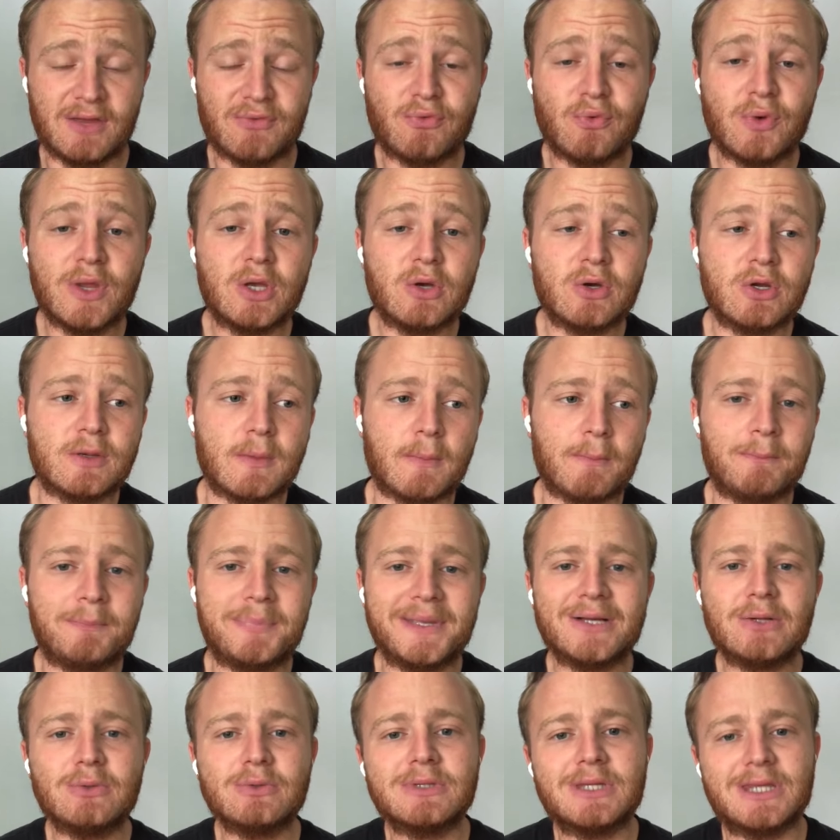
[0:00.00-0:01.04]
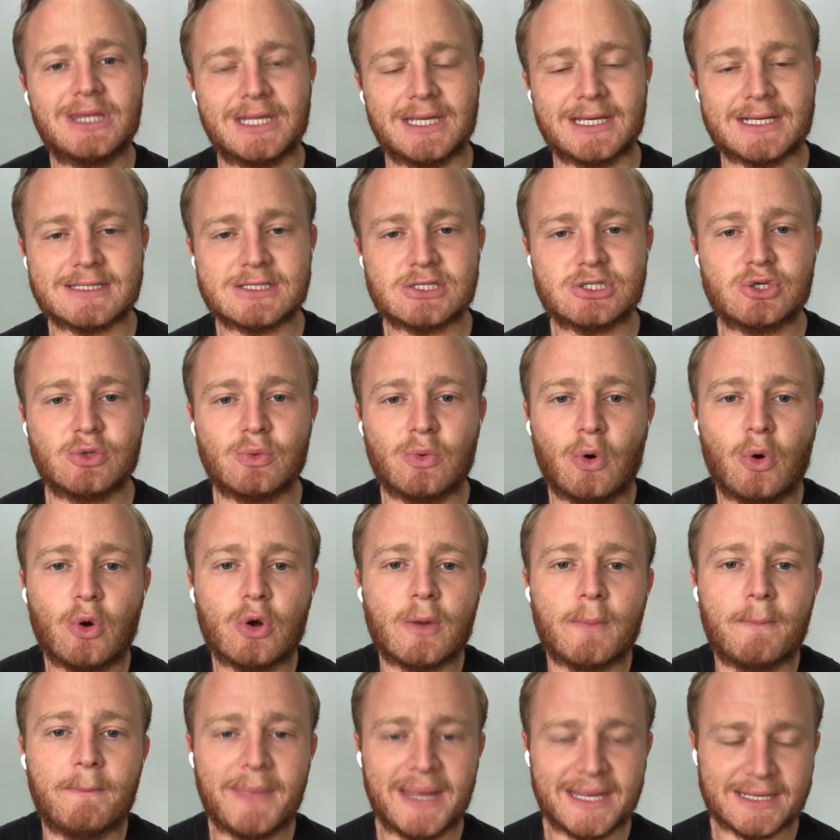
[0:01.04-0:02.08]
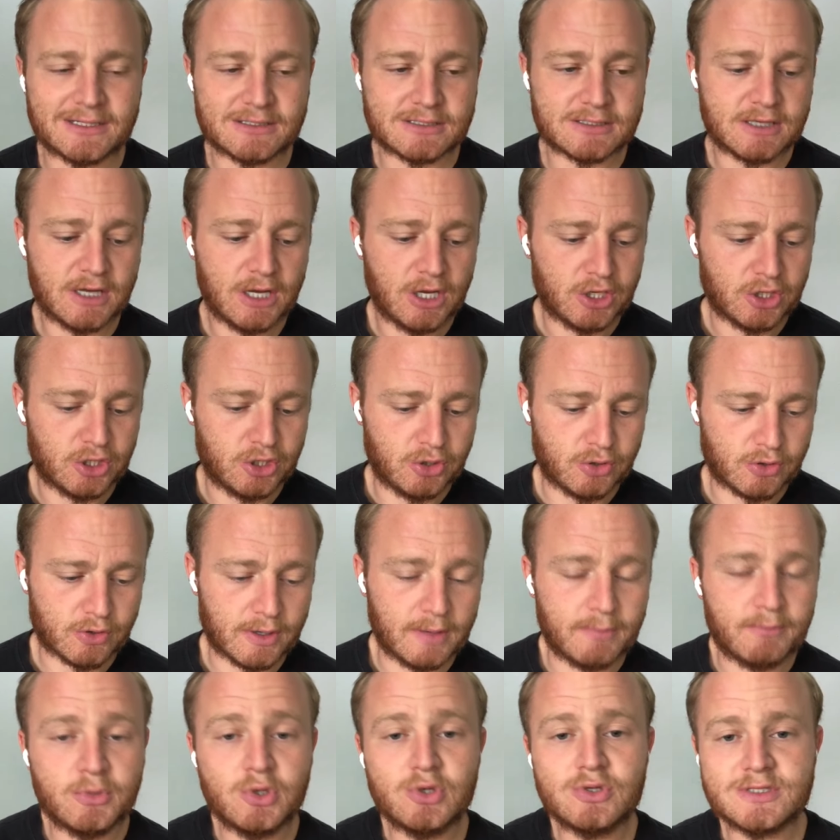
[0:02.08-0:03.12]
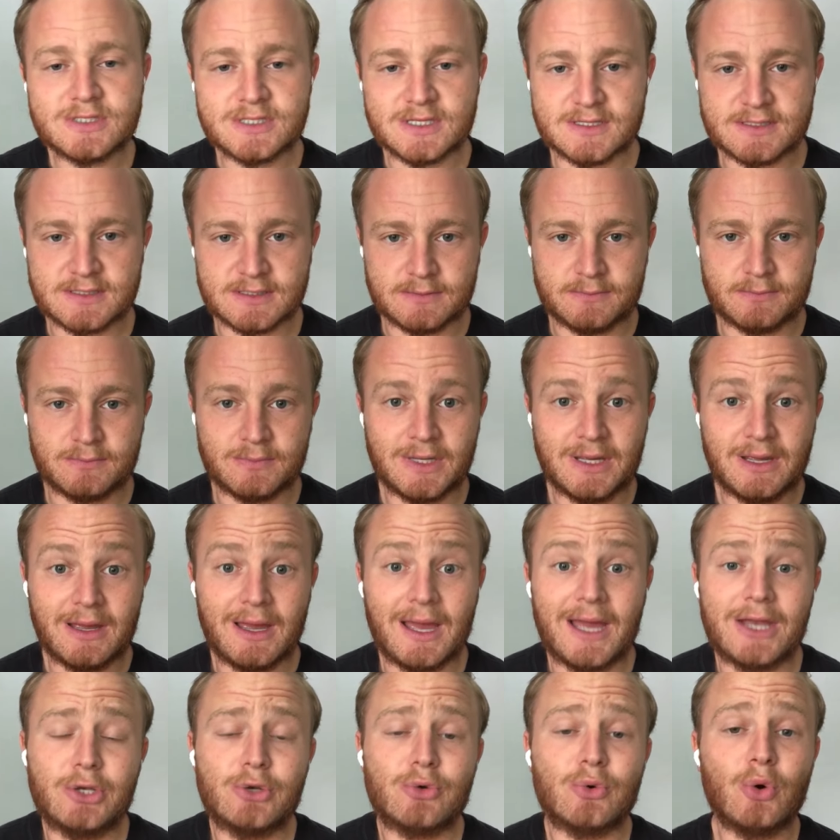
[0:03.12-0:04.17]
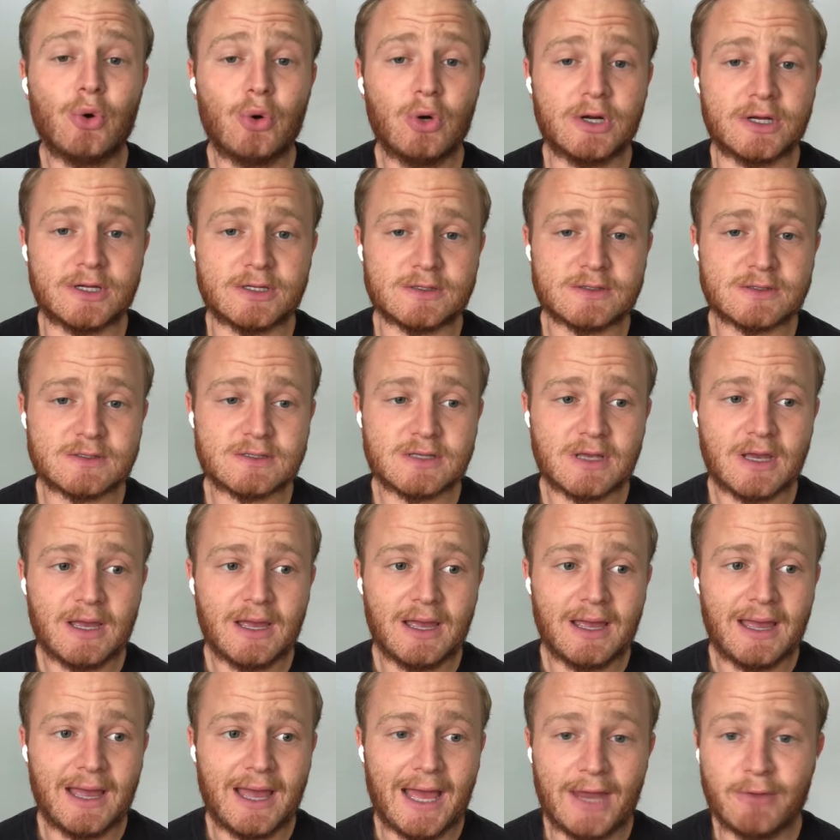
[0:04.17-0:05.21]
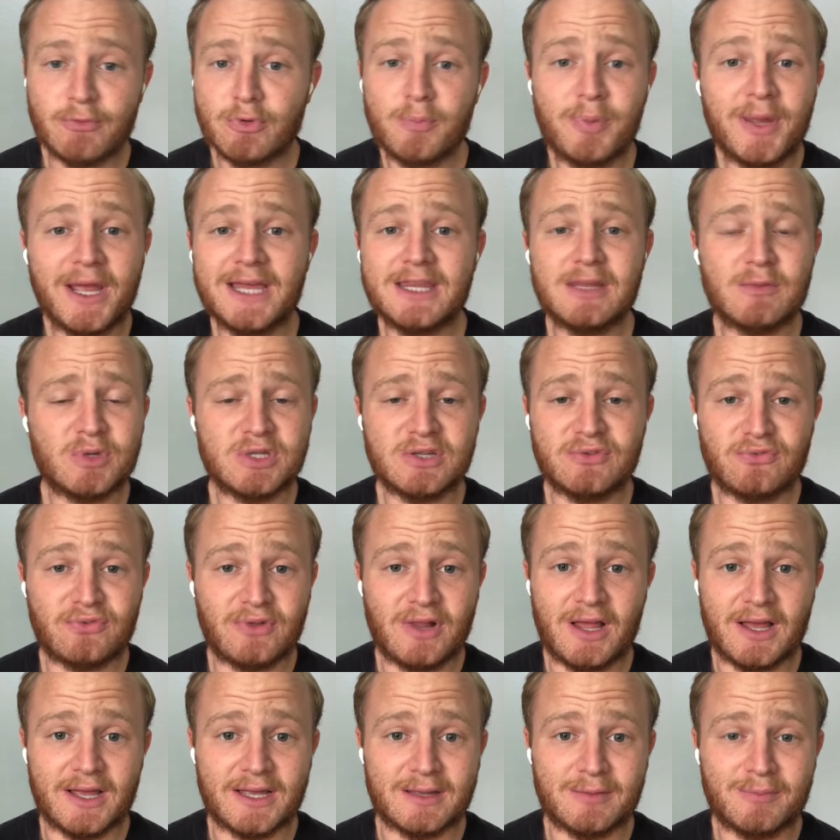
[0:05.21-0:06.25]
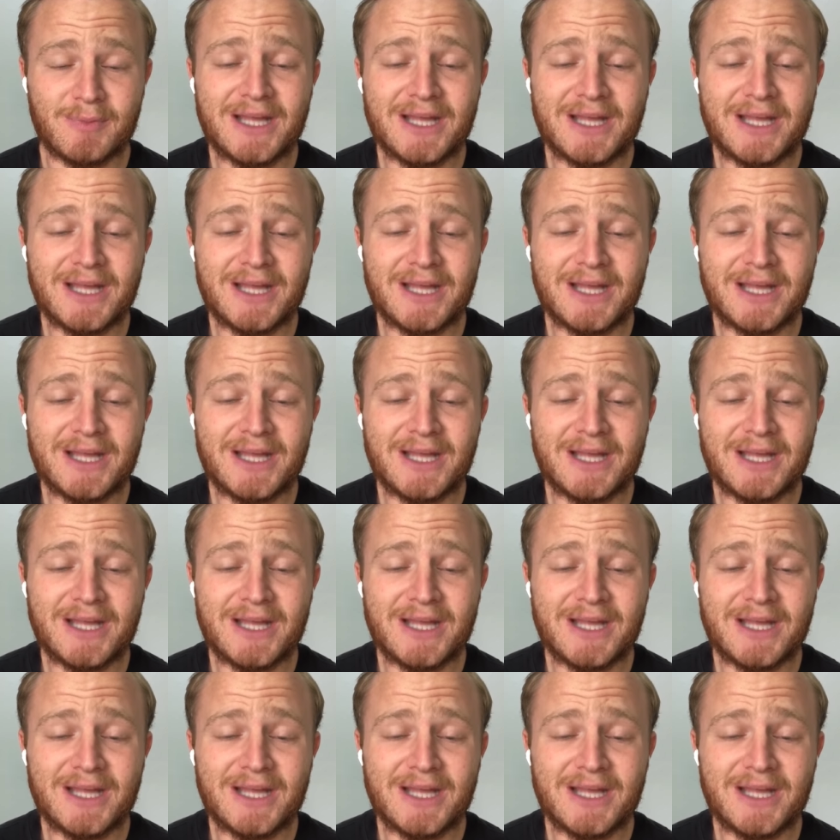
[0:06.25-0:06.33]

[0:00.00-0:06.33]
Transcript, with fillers: If we could build things to augment your immune system and your organs and repair them on the fly.